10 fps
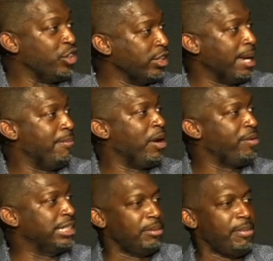look at my
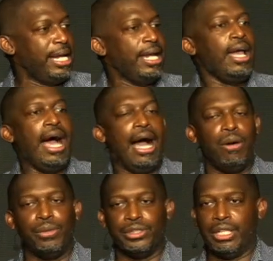resume, I
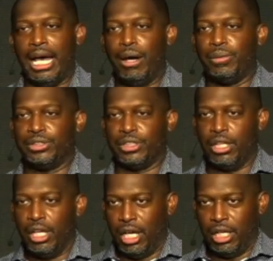was, I was a,
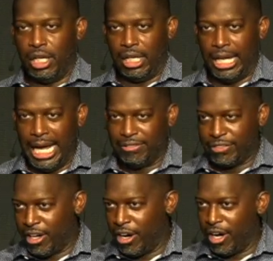a, a
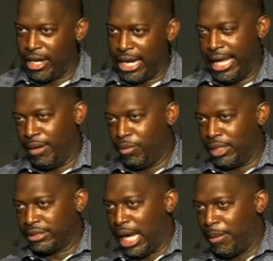lifeguard. I had one
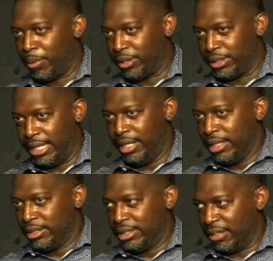time worked at
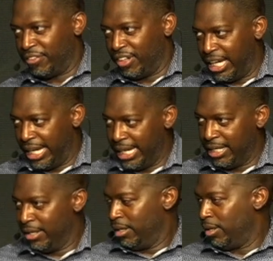Chick fil A,
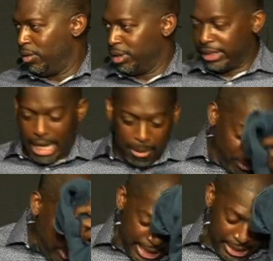one time
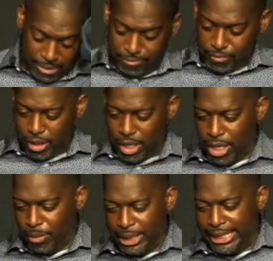worked at
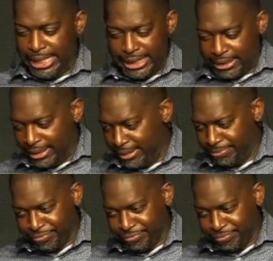uh, Winn Dixie,